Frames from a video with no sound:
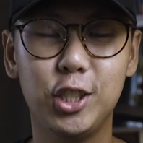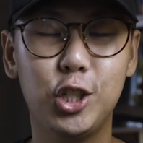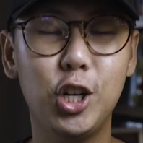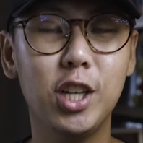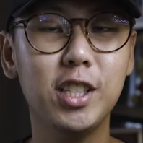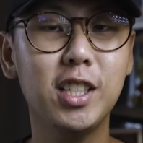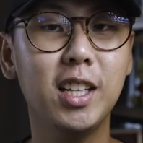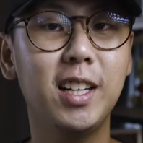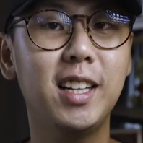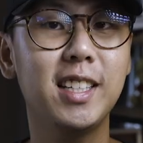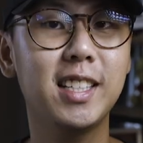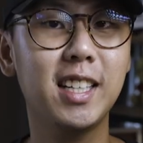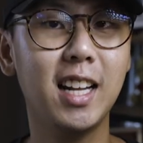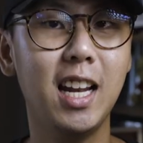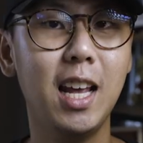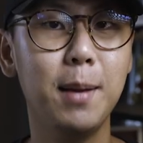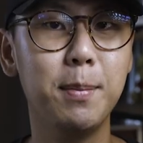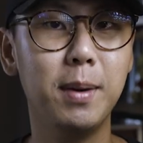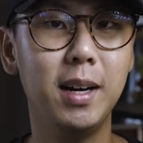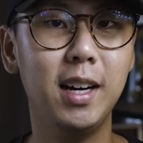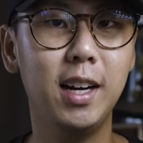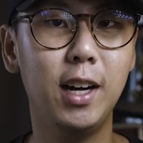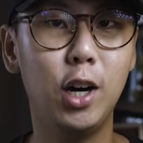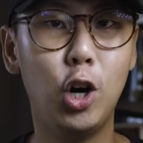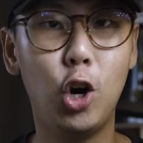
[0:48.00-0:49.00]
Just a
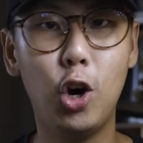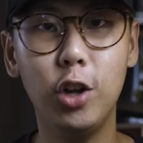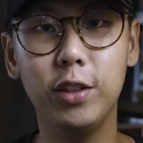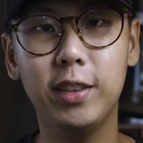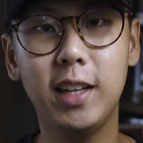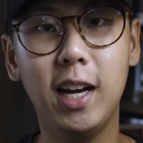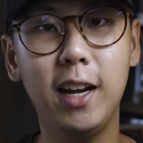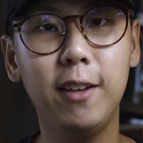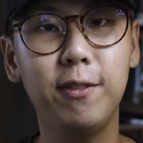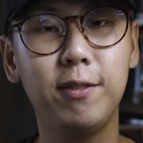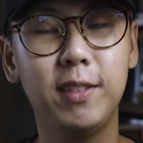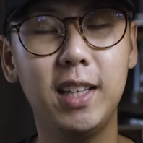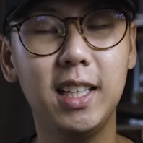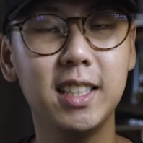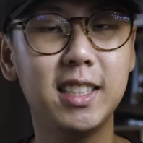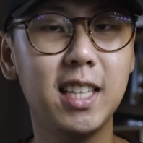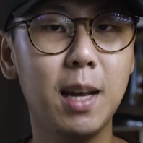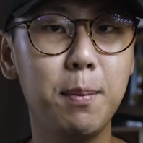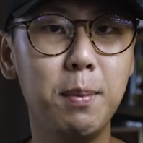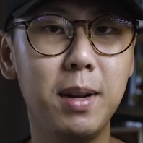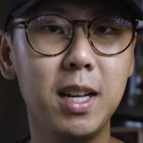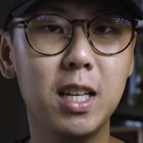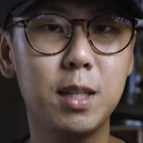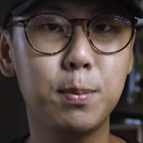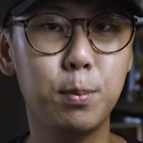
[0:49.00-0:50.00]
disclaimer, Hot Dive did
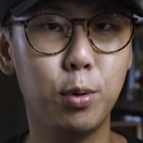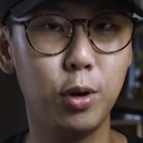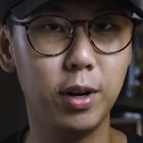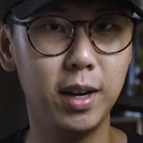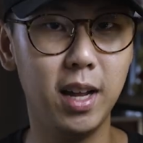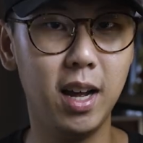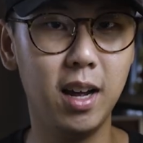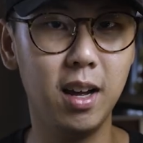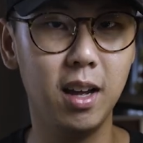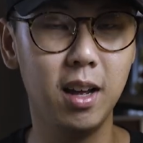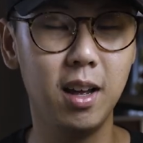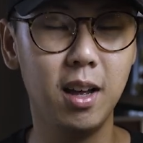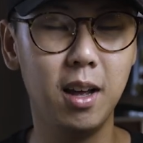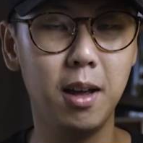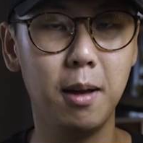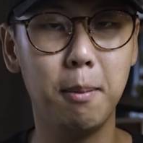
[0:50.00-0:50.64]
send me this product,